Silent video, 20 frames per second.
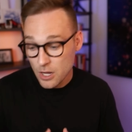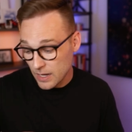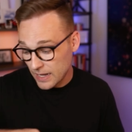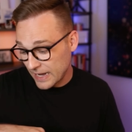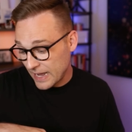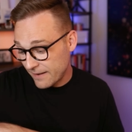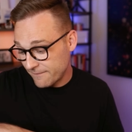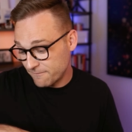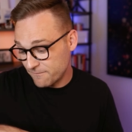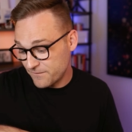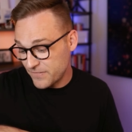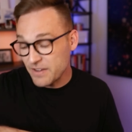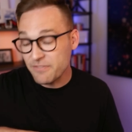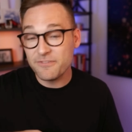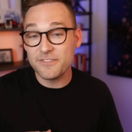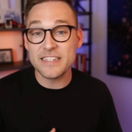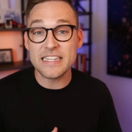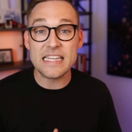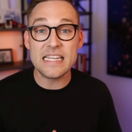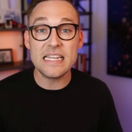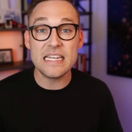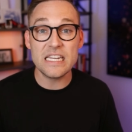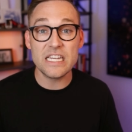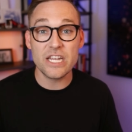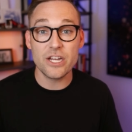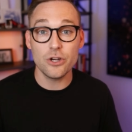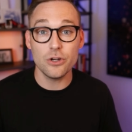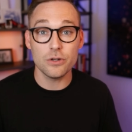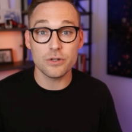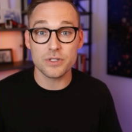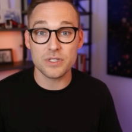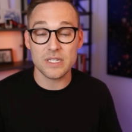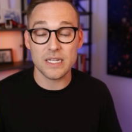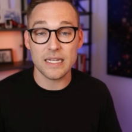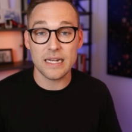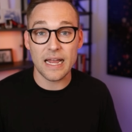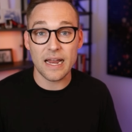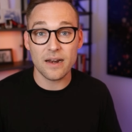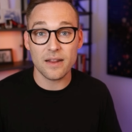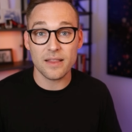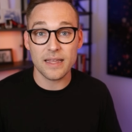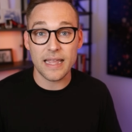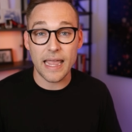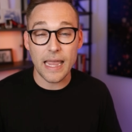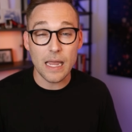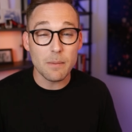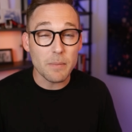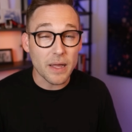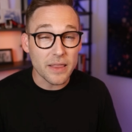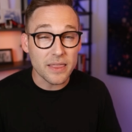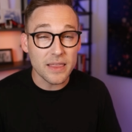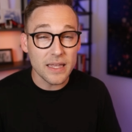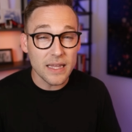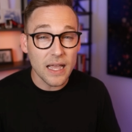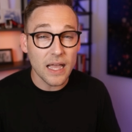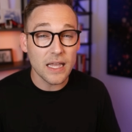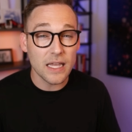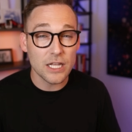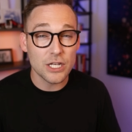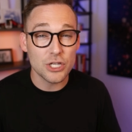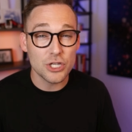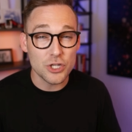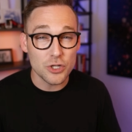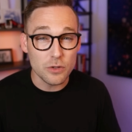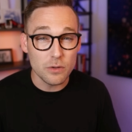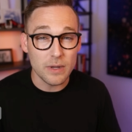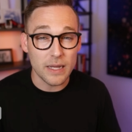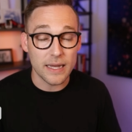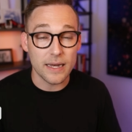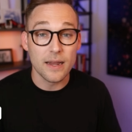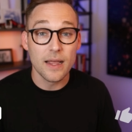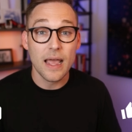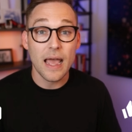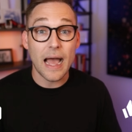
I got 15 years to get out of the game. I think I can do it.